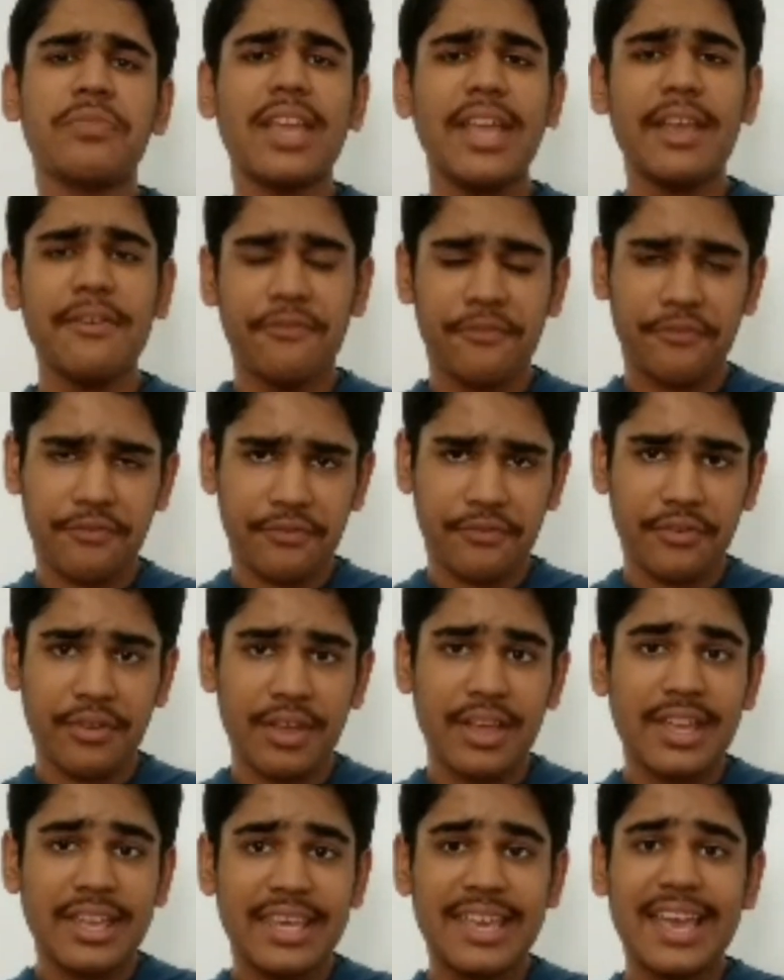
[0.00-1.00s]
if
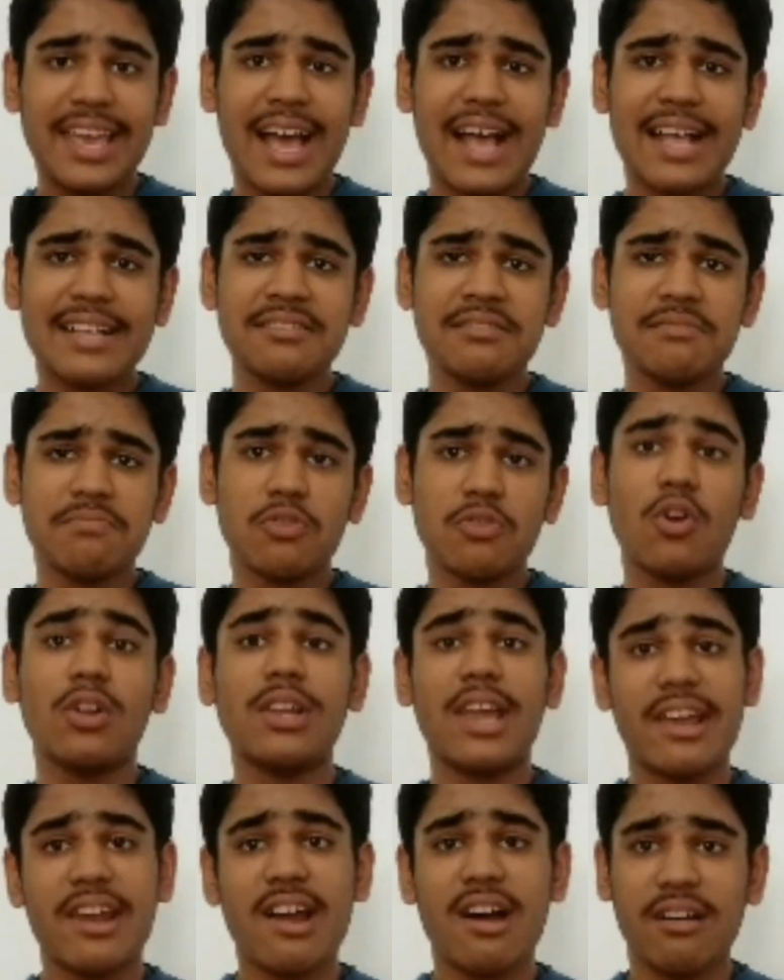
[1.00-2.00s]
he has
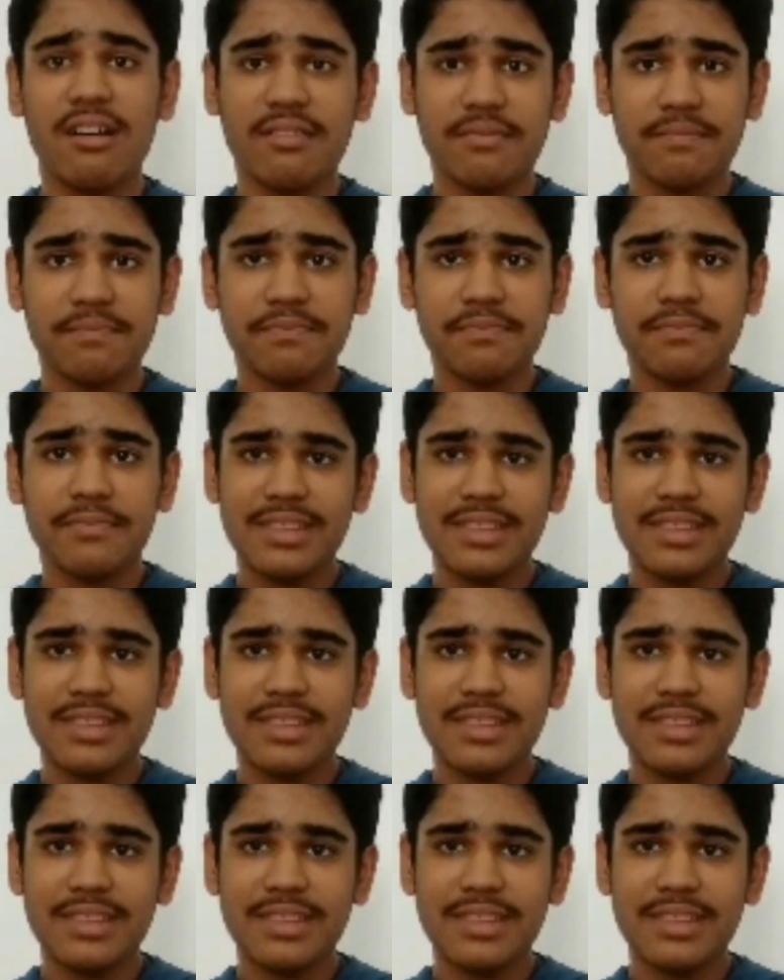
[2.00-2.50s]
cholera,